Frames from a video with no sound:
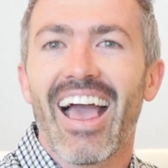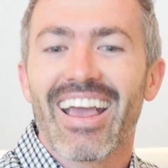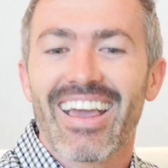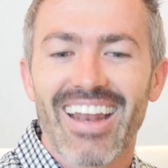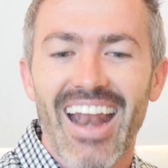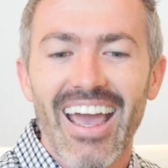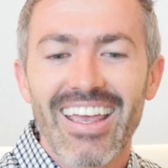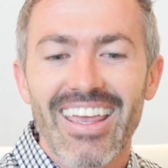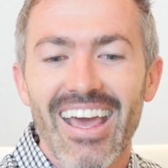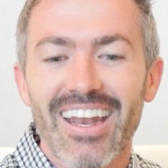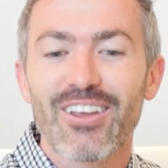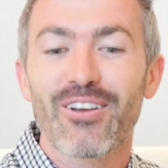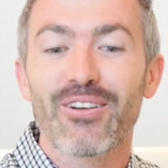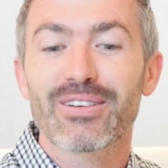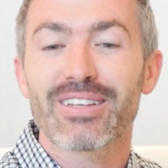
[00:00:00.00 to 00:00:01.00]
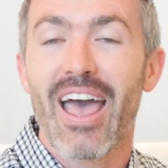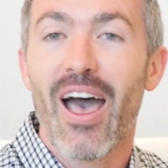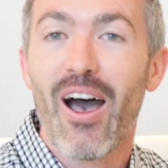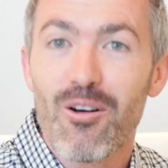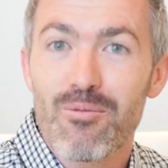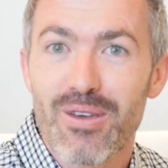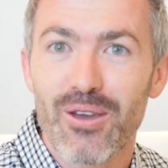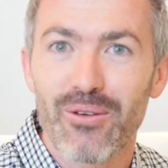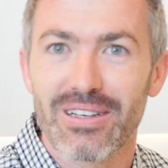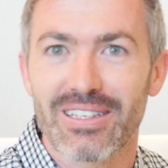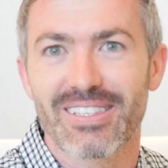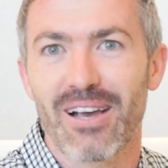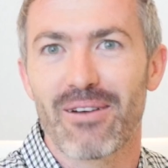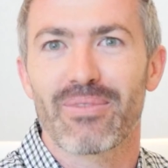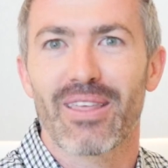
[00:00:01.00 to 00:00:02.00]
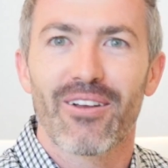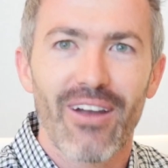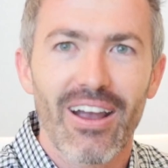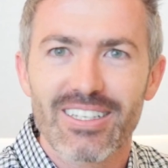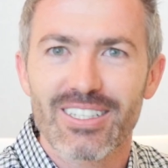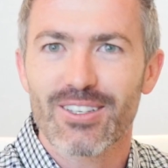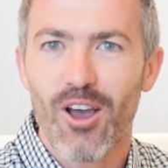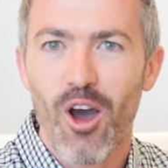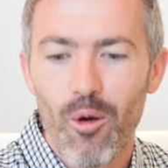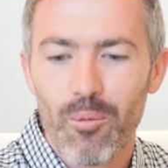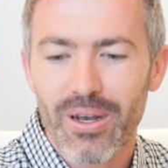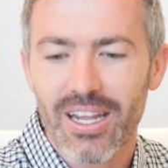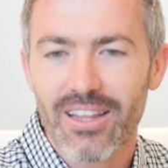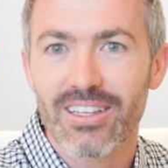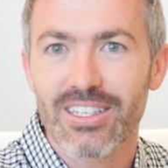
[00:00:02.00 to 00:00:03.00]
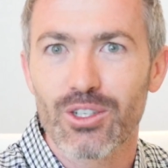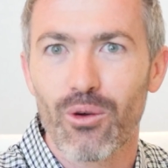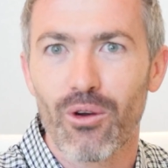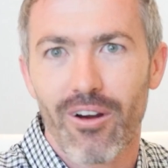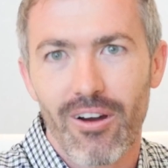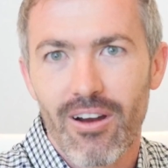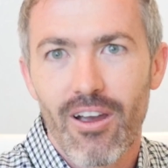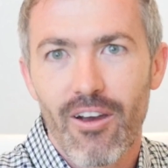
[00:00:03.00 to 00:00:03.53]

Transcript: Can I get you to help me with something, right? Just opening the door